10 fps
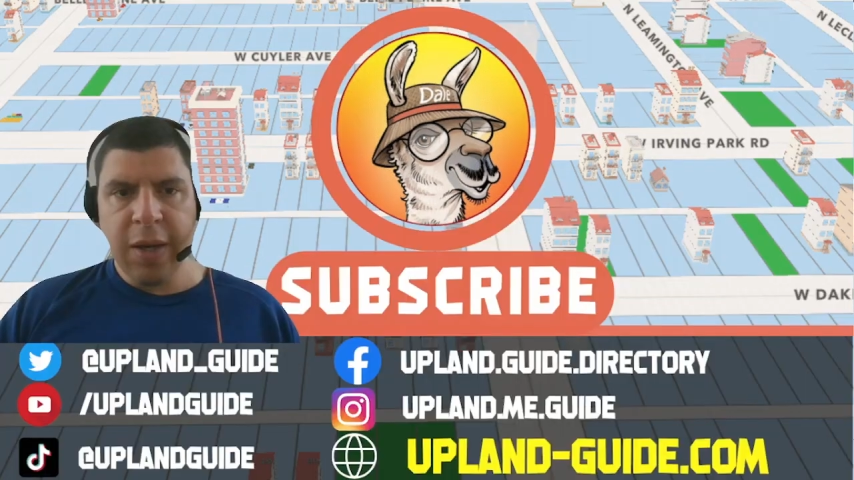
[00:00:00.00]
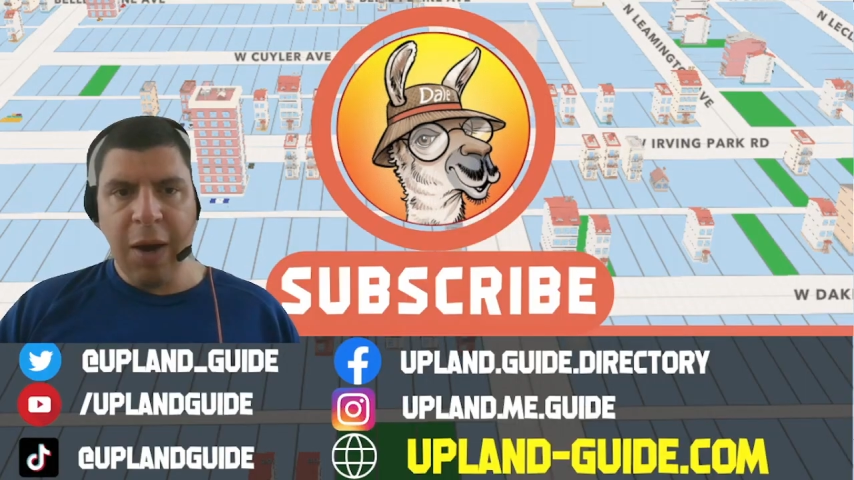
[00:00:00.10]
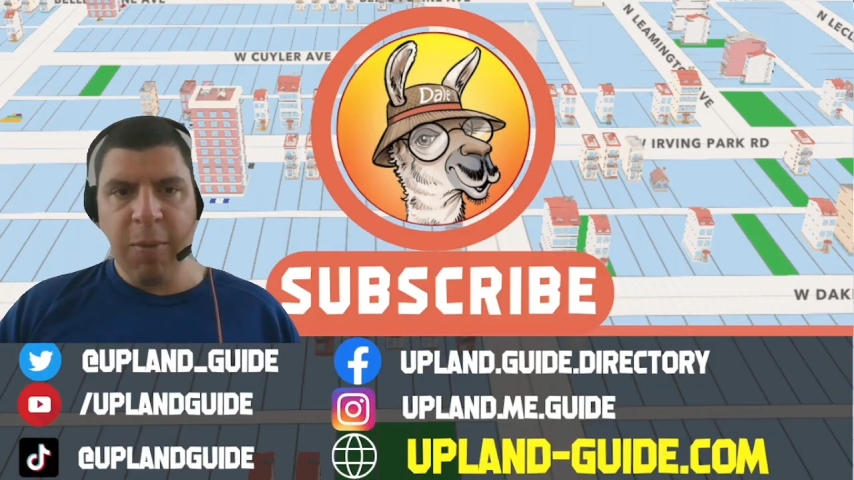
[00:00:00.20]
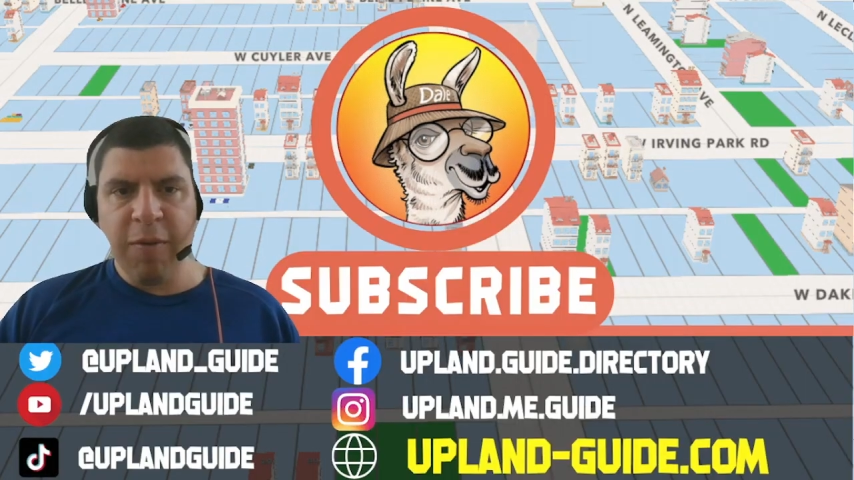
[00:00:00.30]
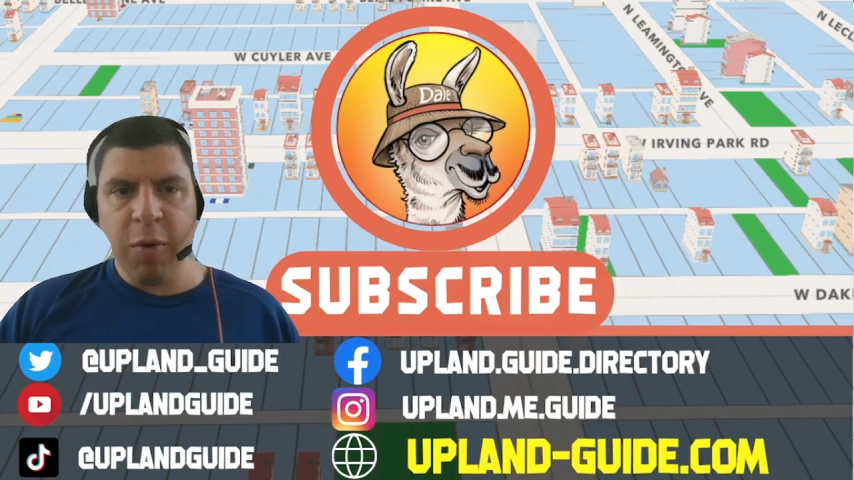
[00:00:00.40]

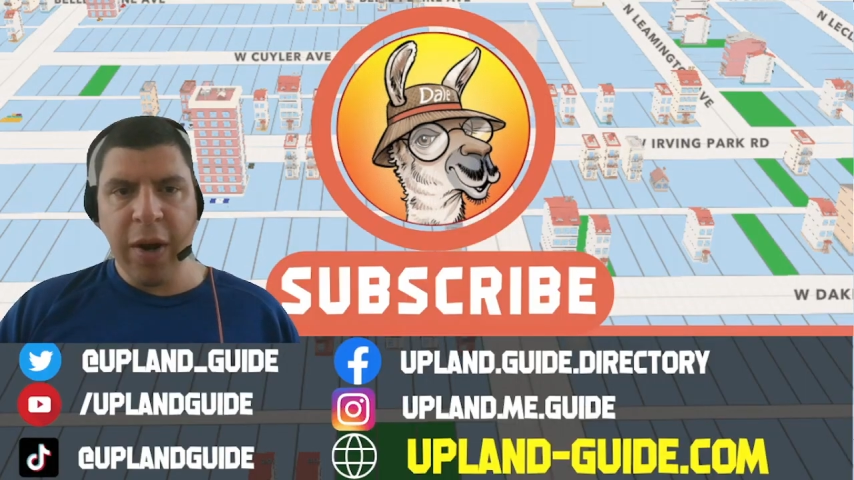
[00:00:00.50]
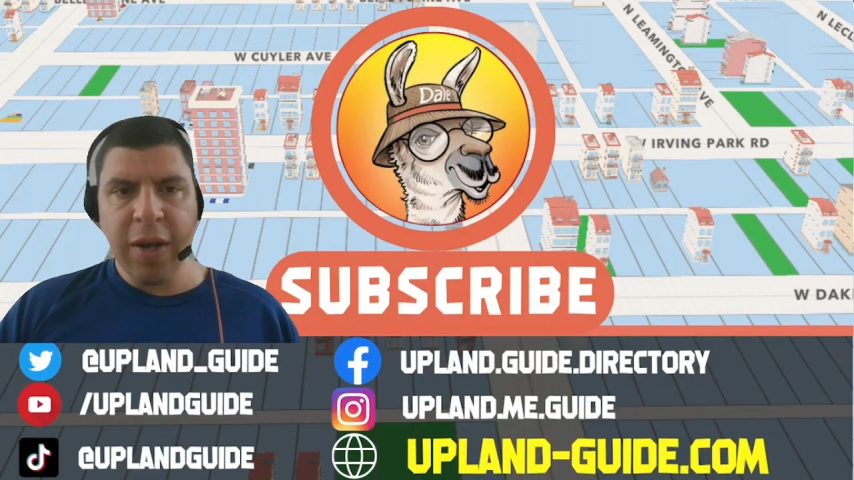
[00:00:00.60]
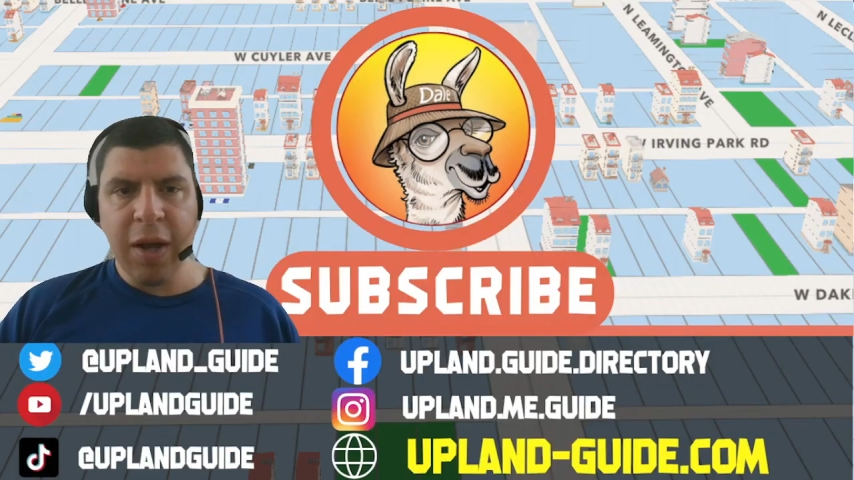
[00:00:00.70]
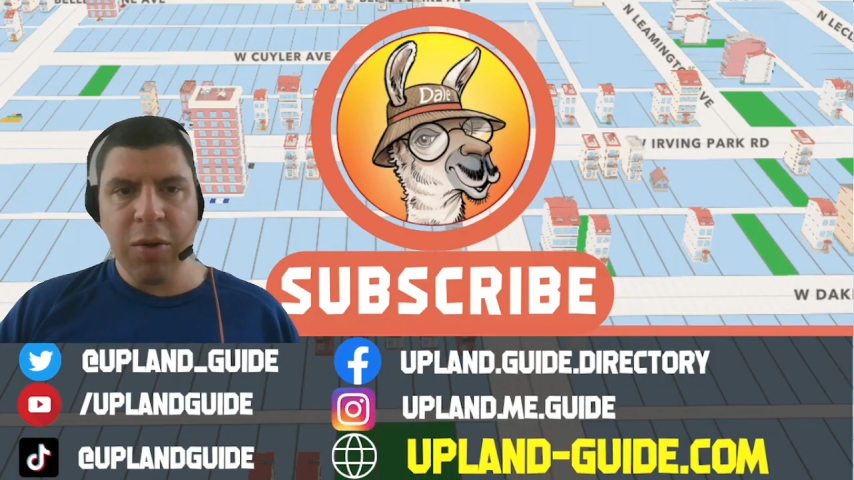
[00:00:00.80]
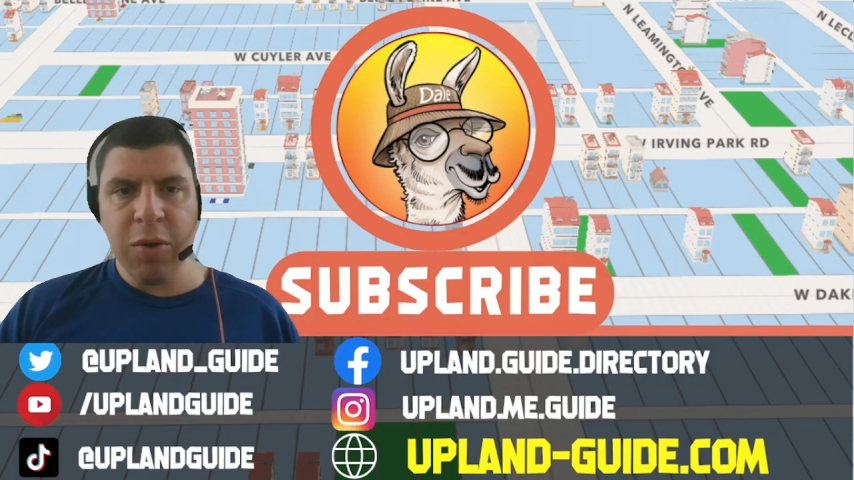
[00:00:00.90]
Now, before I
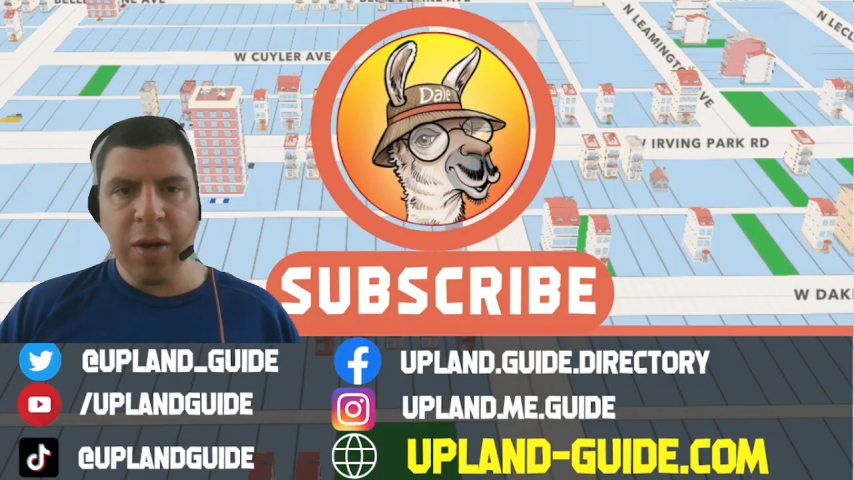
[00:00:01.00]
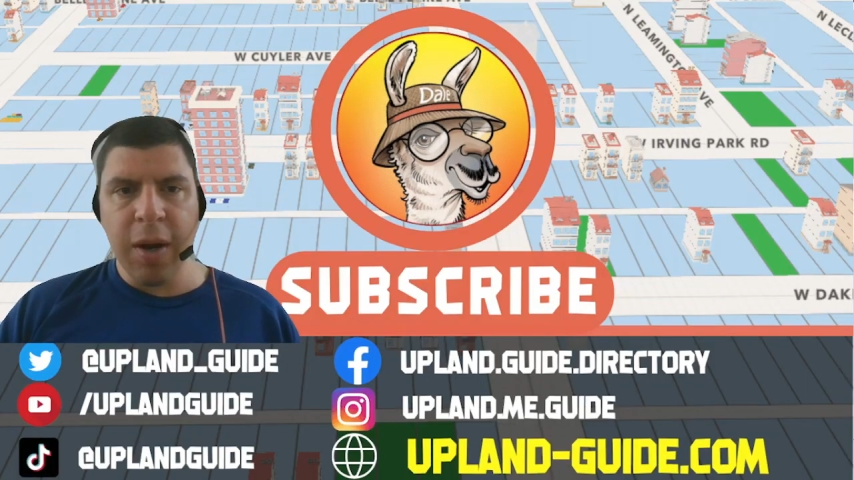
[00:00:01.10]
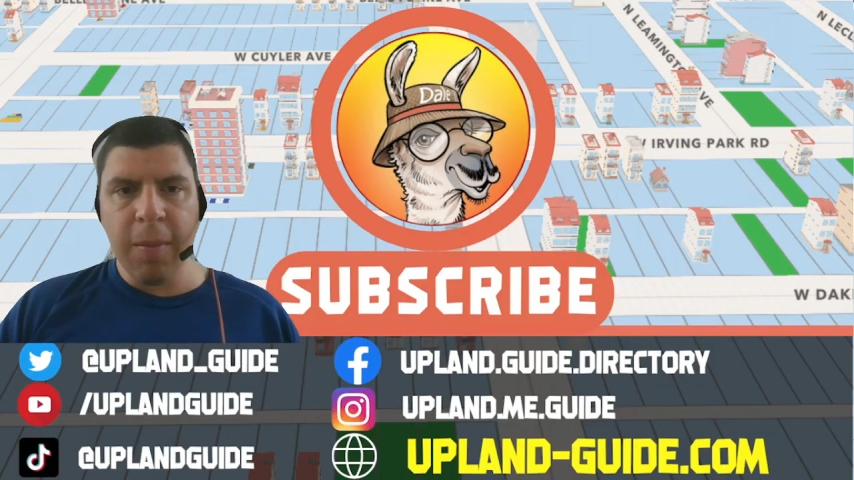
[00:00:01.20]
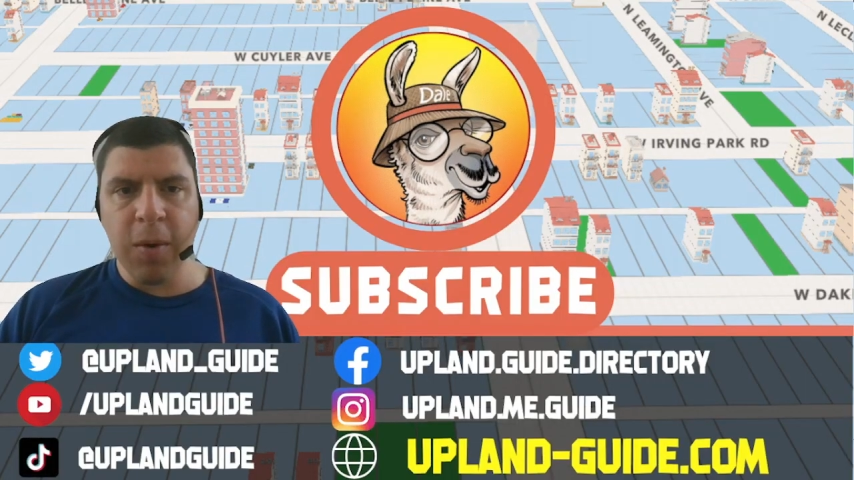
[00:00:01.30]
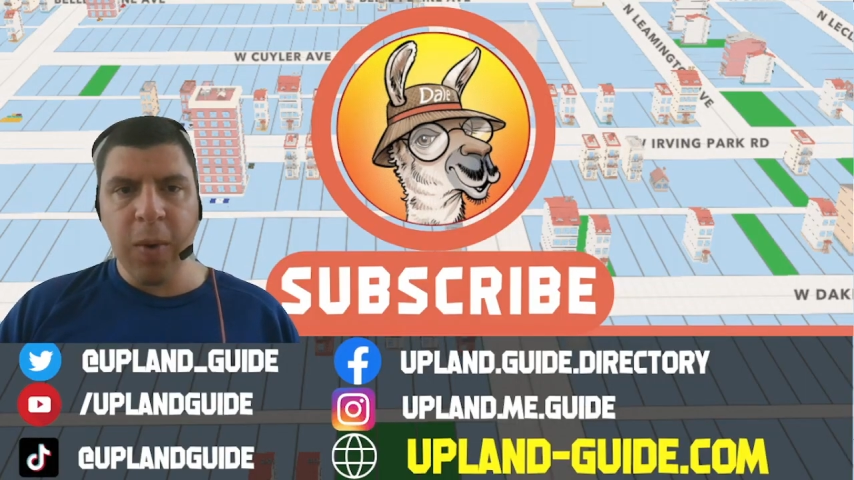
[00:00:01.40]
tell you the
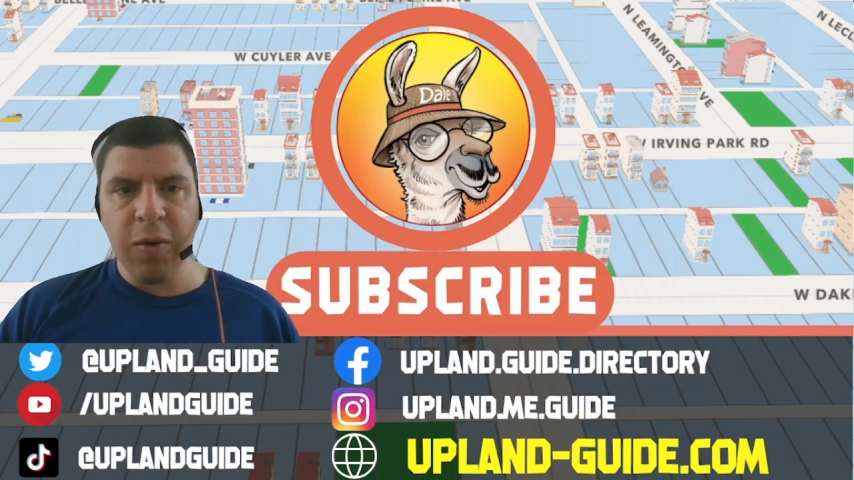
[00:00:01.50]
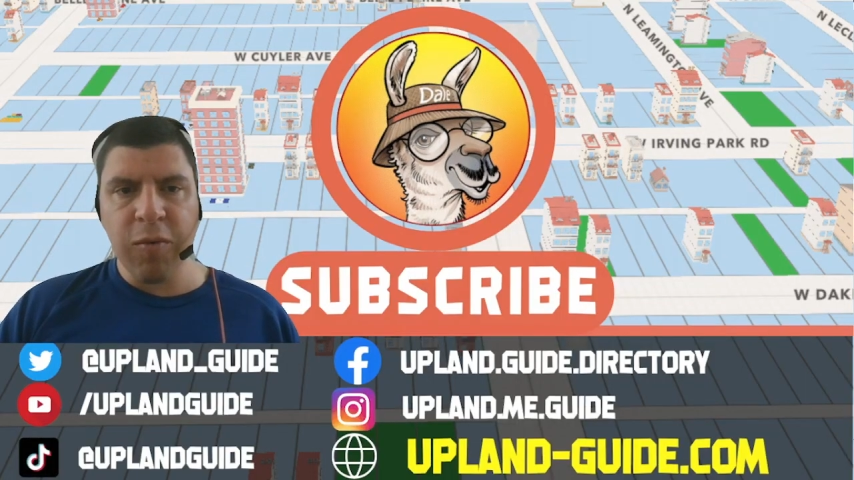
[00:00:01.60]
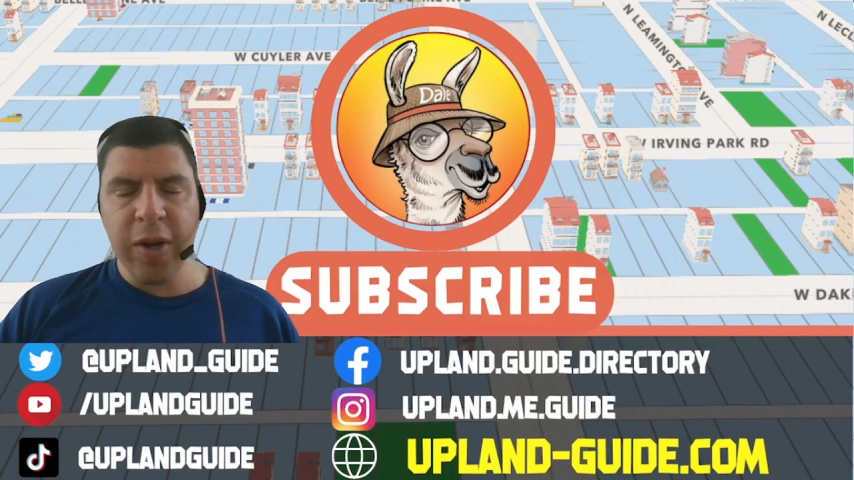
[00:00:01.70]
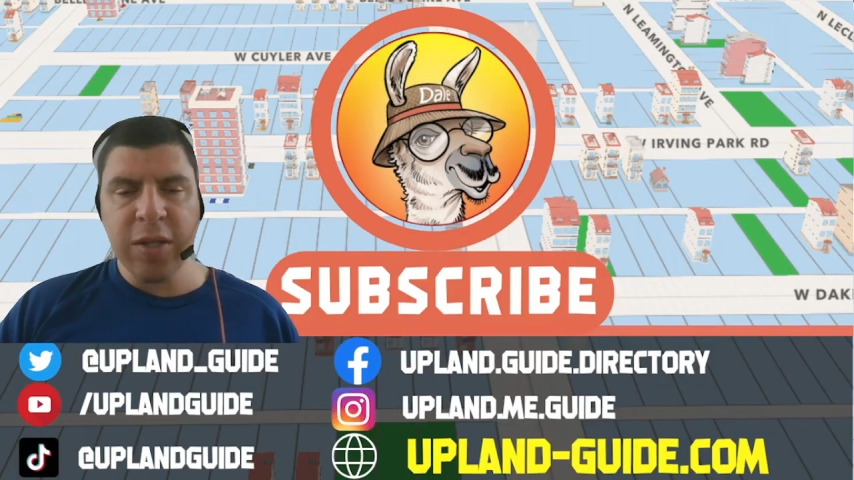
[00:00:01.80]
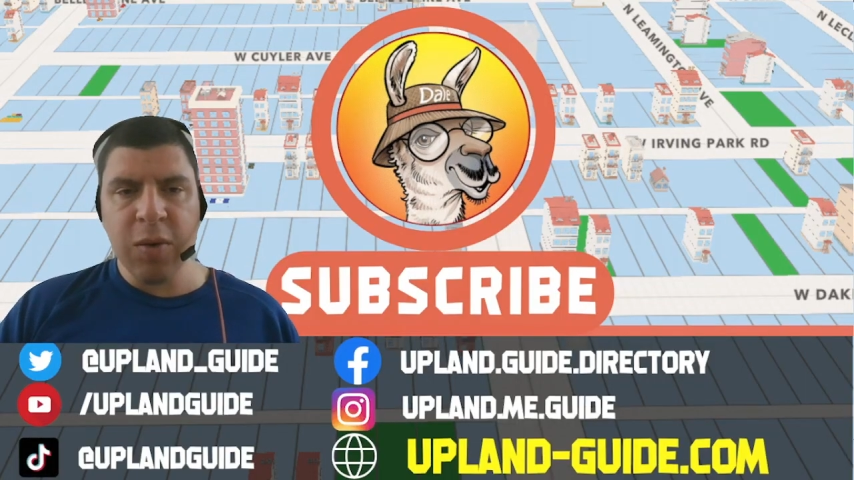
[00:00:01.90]
number one
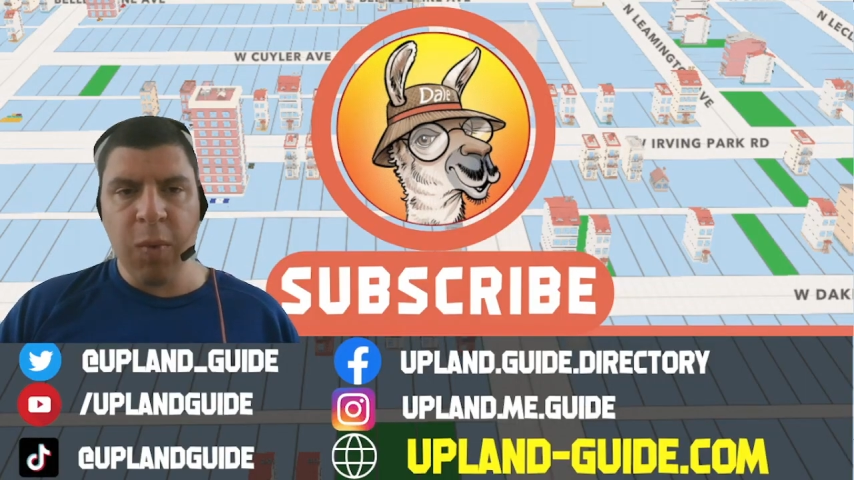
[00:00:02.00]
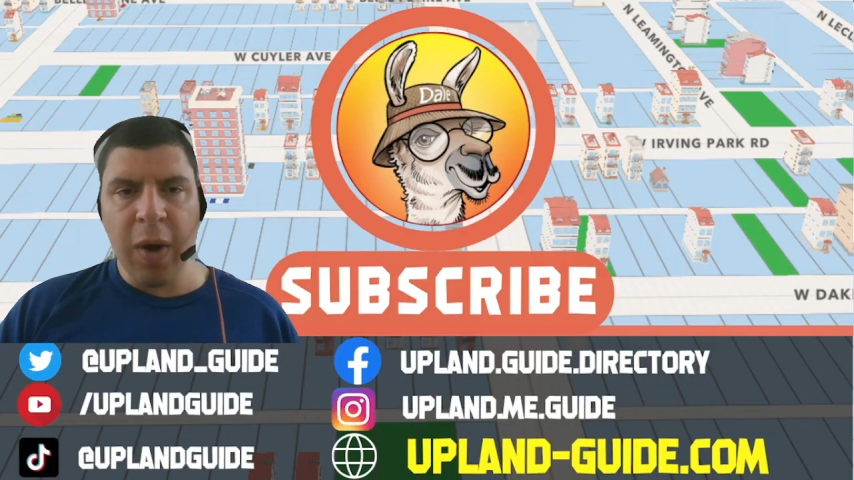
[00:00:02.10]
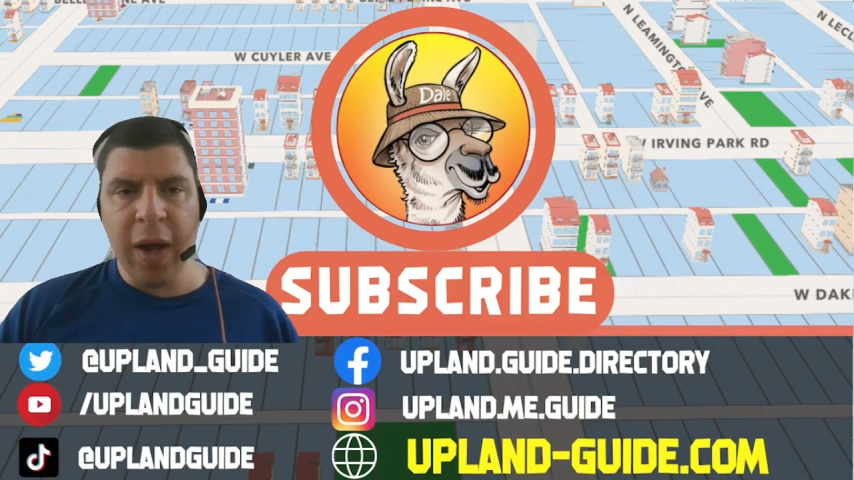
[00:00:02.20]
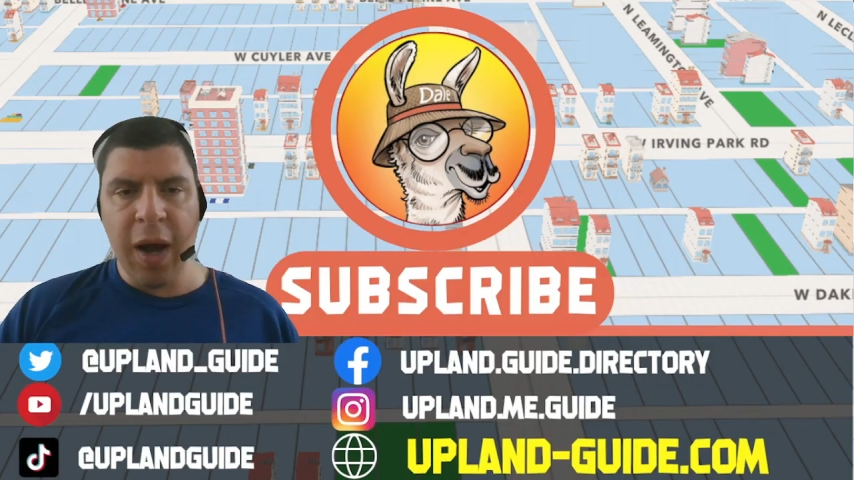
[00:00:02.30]
reason why